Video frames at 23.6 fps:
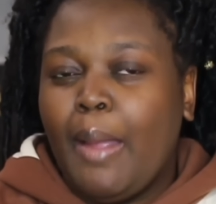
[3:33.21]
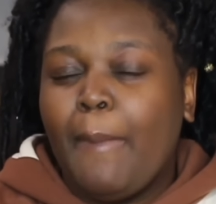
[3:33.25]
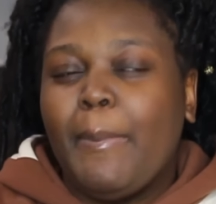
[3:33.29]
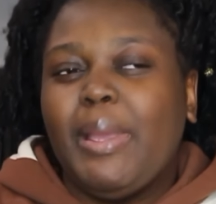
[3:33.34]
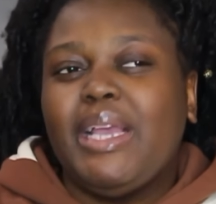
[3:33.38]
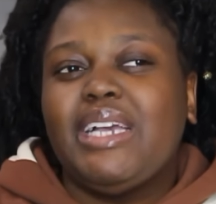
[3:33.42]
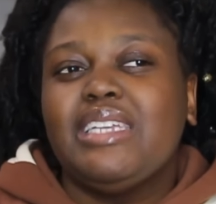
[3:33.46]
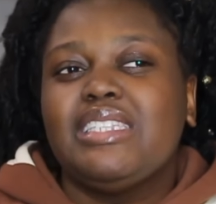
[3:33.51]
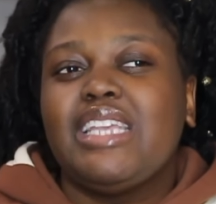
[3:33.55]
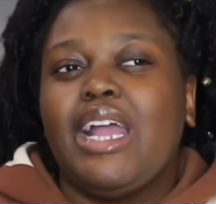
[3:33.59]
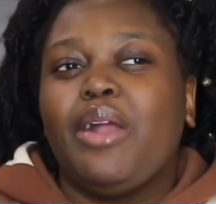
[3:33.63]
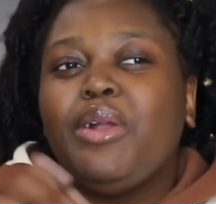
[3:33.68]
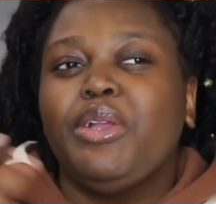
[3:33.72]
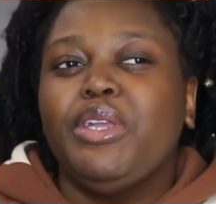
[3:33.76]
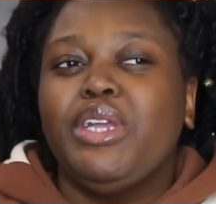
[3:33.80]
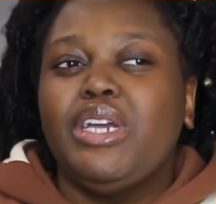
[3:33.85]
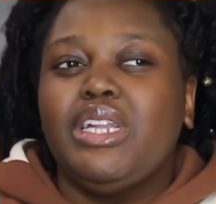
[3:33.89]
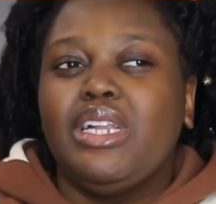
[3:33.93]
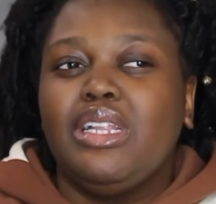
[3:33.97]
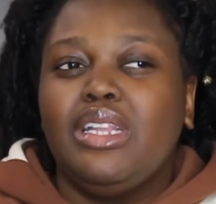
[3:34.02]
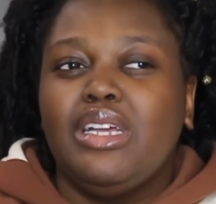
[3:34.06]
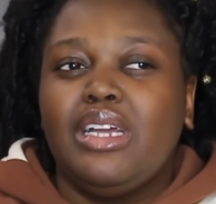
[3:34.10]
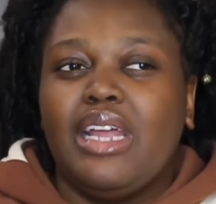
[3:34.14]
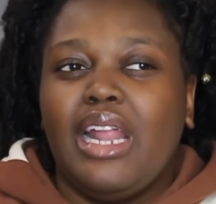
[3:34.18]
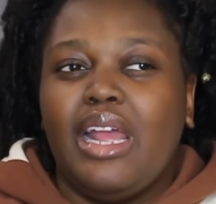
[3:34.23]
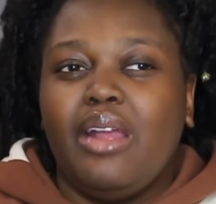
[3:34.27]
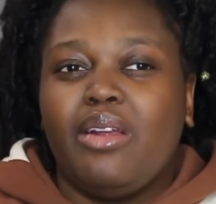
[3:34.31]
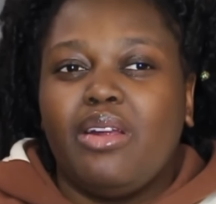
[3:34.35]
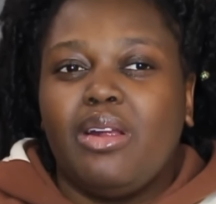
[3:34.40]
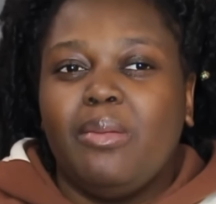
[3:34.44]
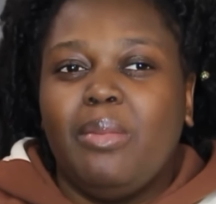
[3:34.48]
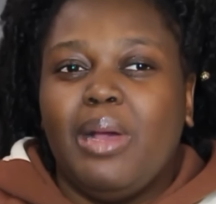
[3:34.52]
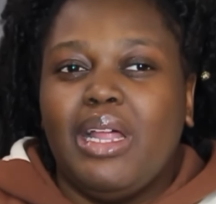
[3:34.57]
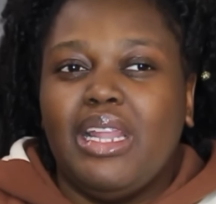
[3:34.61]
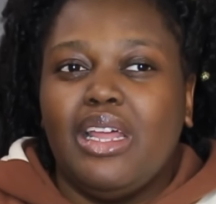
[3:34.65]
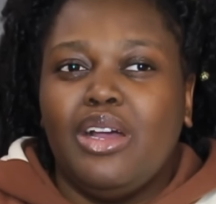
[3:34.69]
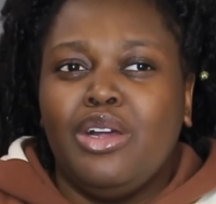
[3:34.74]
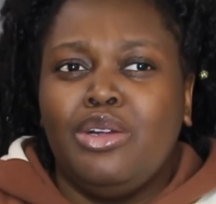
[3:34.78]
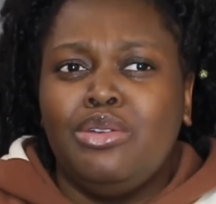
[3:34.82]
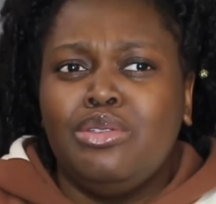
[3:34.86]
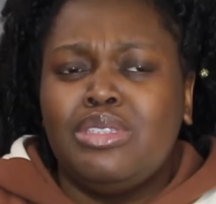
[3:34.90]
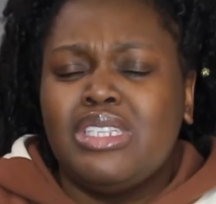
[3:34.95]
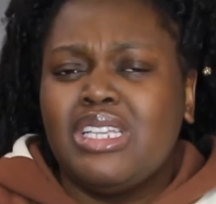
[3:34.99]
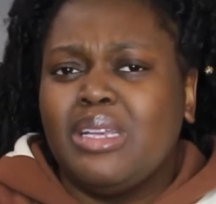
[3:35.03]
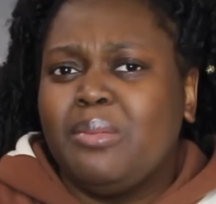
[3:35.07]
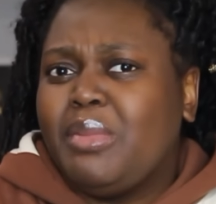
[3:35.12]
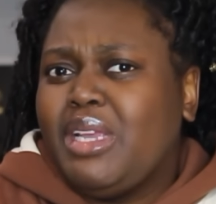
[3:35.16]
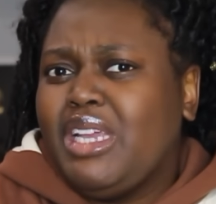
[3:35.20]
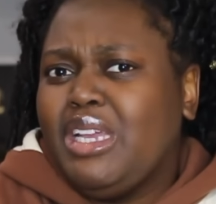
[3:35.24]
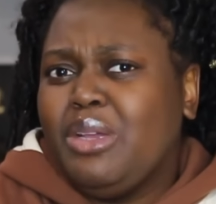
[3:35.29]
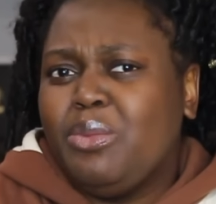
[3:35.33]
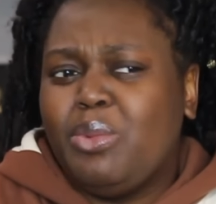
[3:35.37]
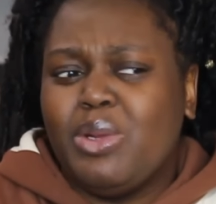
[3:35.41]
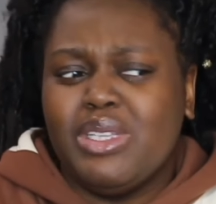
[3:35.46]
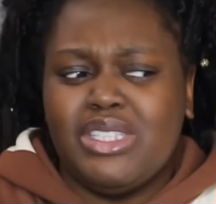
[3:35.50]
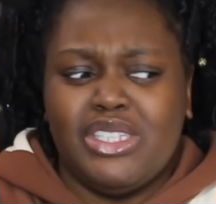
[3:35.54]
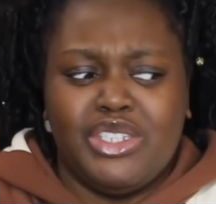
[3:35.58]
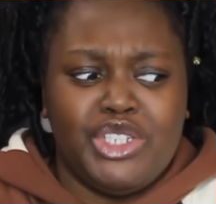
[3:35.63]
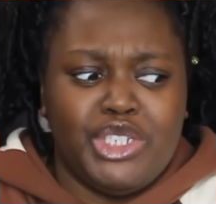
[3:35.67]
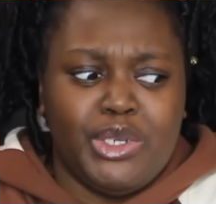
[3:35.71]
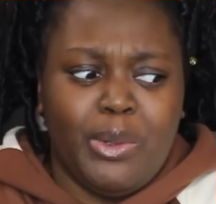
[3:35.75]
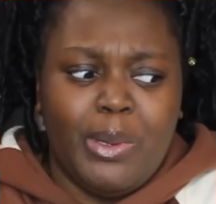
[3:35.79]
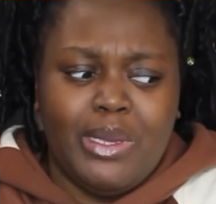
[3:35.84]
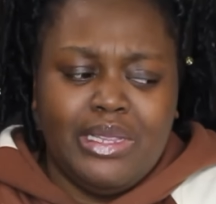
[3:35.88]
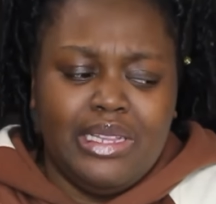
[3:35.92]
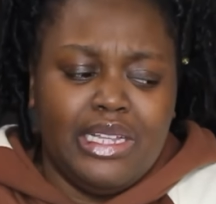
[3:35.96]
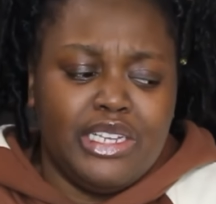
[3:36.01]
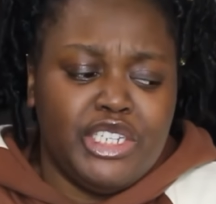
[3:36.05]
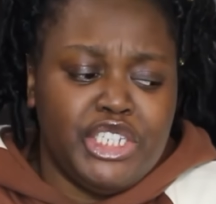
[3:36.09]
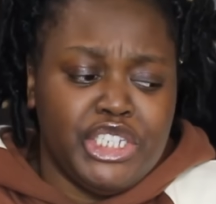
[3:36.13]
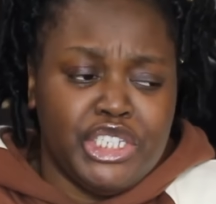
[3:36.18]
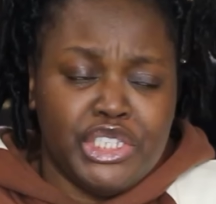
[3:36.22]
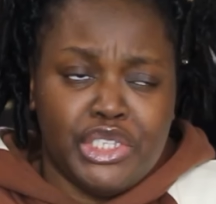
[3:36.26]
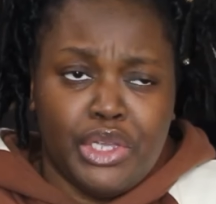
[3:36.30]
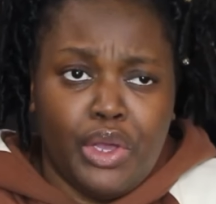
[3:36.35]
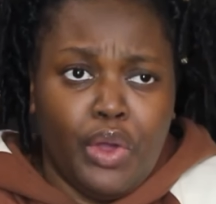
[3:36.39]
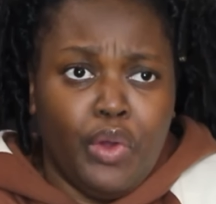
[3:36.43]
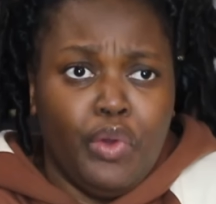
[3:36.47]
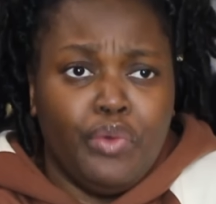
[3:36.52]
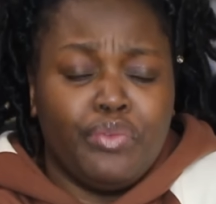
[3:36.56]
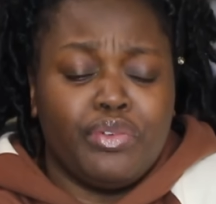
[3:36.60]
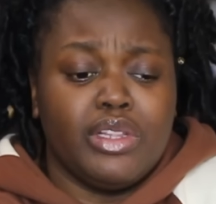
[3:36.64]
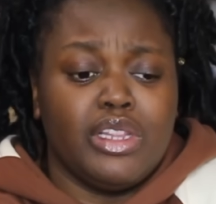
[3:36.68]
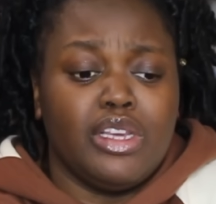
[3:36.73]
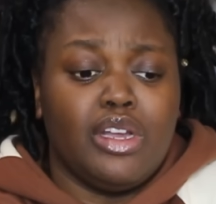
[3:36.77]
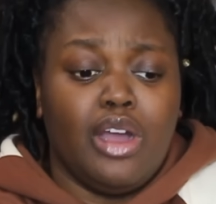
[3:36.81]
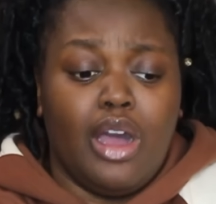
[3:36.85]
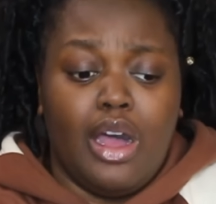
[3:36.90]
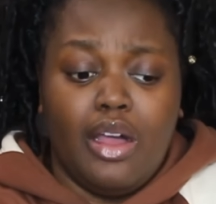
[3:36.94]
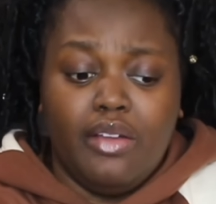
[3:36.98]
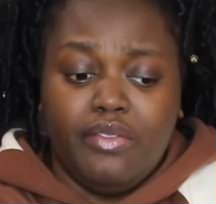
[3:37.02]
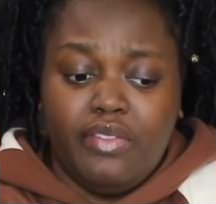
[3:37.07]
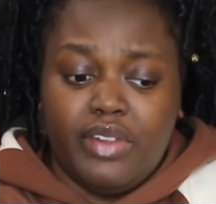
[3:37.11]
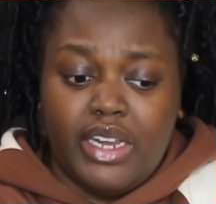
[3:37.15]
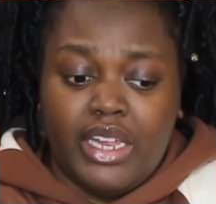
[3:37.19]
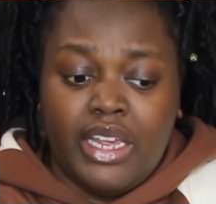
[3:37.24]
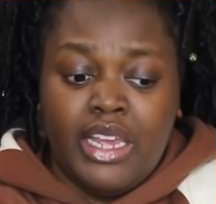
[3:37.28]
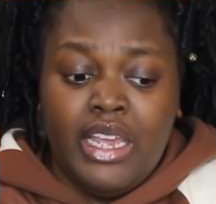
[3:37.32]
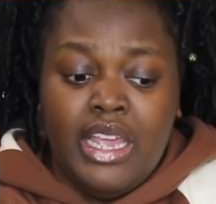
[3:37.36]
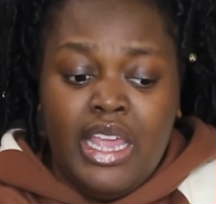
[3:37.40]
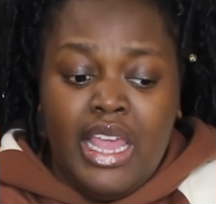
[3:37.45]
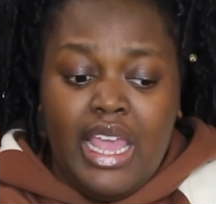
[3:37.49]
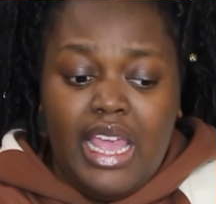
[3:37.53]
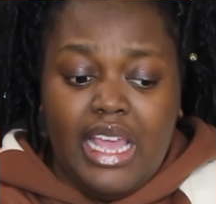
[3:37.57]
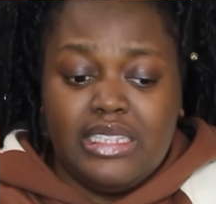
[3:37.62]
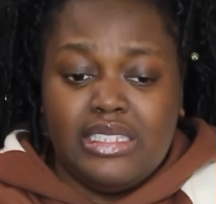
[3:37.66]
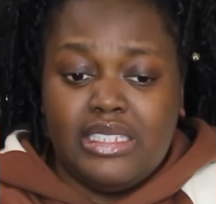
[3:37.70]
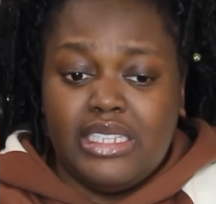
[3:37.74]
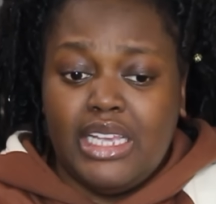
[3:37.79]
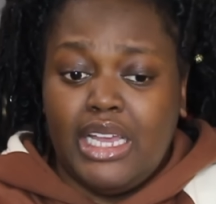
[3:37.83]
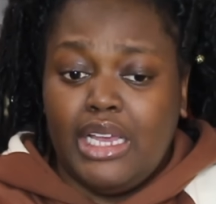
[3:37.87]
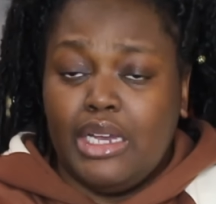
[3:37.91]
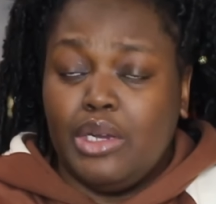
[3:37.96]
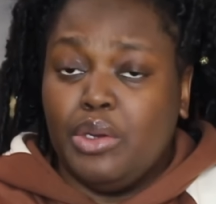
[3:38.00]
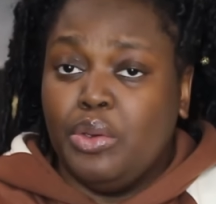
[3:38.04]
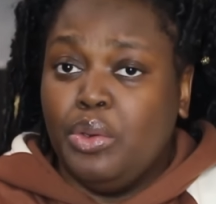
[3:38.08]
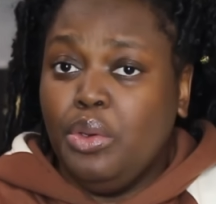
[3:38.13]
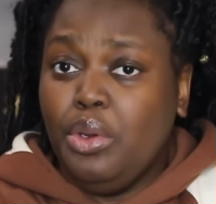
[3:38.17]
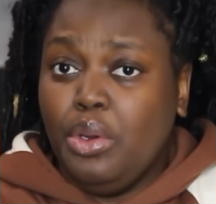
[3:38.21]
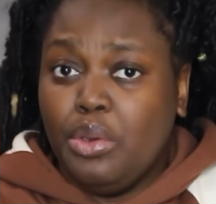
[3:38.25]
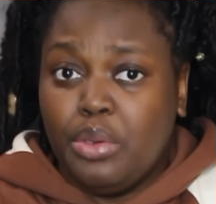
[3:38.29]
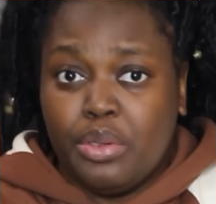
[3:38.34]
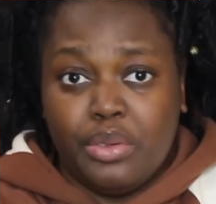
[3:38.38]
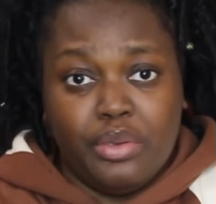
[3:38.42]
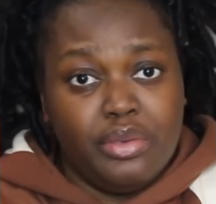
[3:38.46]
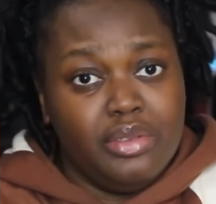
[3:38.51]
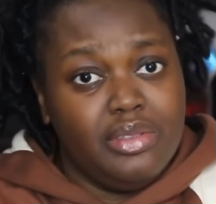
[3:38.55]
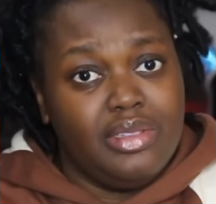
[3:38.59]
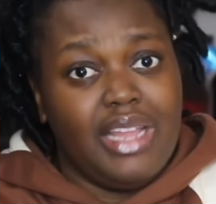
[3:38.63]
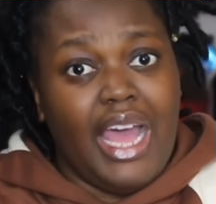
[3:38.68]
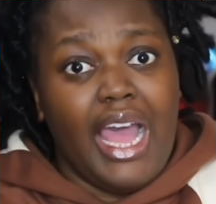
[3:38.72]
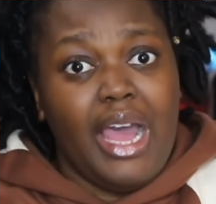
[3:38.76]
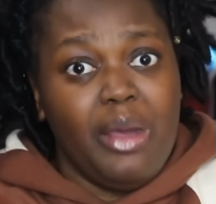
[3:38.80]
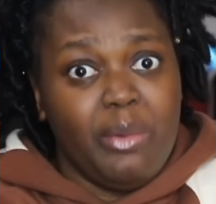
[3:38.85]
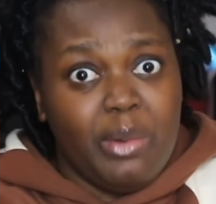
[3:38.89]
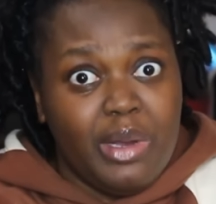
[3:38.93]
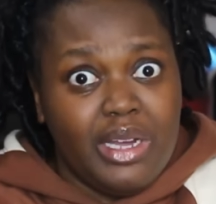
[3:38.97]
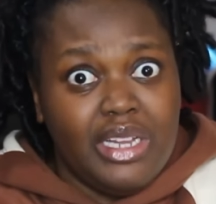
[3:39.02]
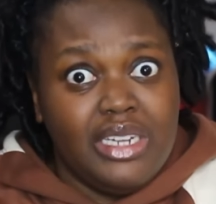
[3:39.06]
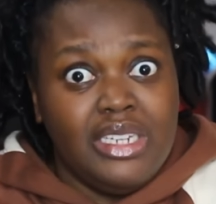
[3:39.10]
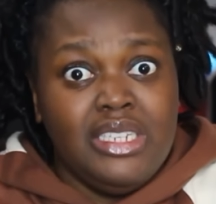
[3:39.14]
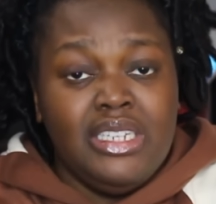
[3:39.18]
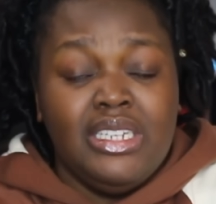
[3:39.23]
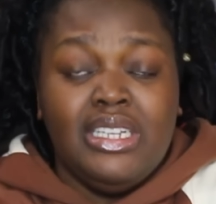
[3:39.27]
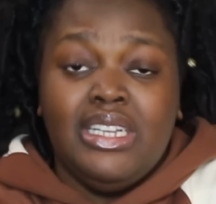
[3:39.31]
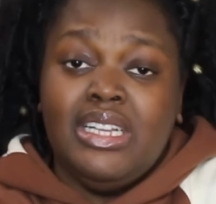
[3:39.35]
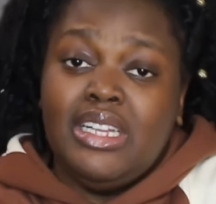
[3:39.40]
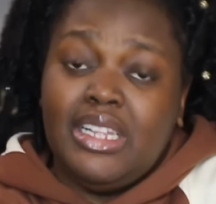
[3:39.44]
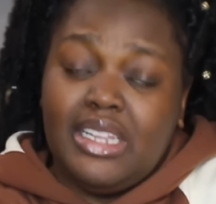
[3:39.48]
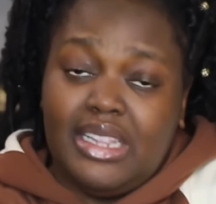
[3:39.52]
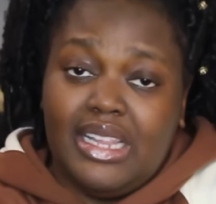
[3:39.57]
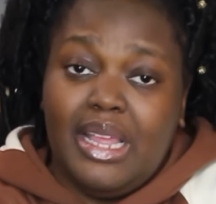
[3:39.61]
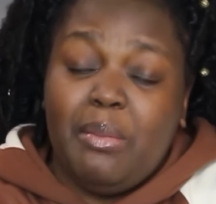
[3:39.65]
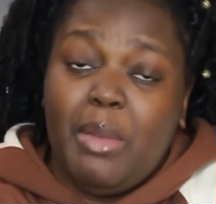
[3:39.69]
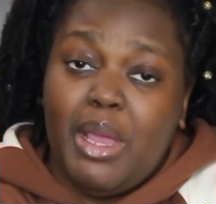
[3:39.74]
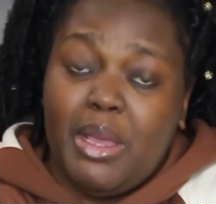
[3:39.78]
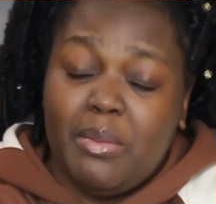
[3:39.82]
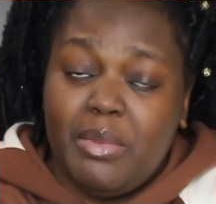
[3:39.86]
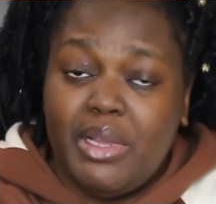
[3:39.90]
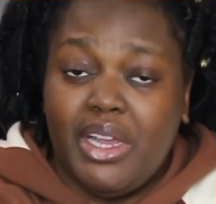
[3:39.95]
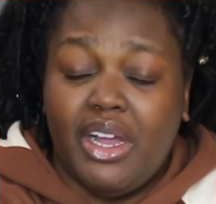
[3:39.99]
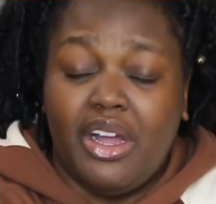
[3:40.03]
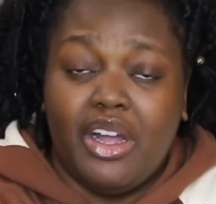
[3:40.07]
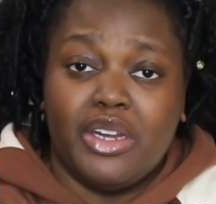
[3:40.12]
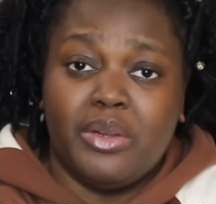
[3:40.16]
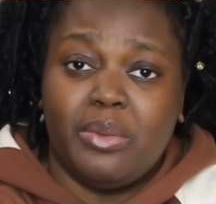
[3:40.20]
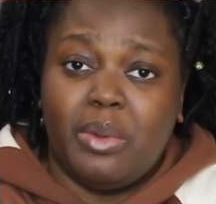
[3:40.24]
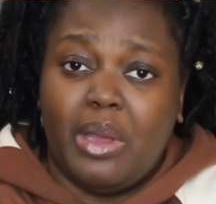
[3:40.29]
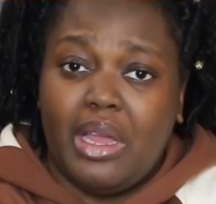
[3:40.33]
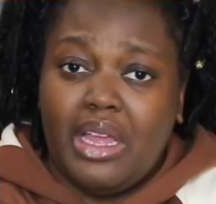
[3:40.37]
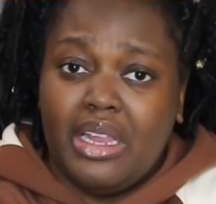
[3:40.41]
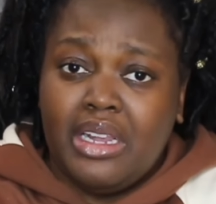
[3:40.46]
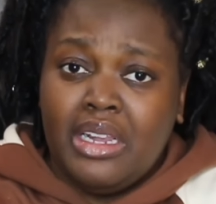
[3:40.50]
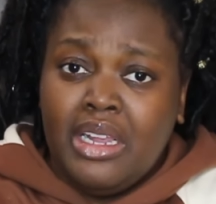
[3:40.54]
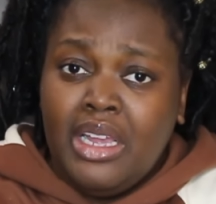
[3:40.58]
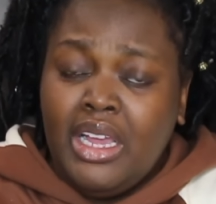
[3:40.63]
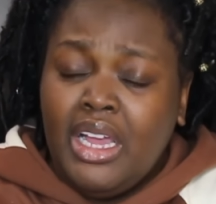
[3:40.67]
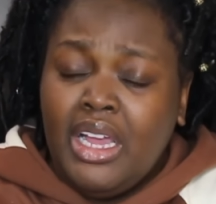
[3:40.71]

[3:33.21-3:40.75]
Because how are you going to look at Arabella, who to me wasn't showing that she's overly confident, and say, whew, that one, that might be a hard one.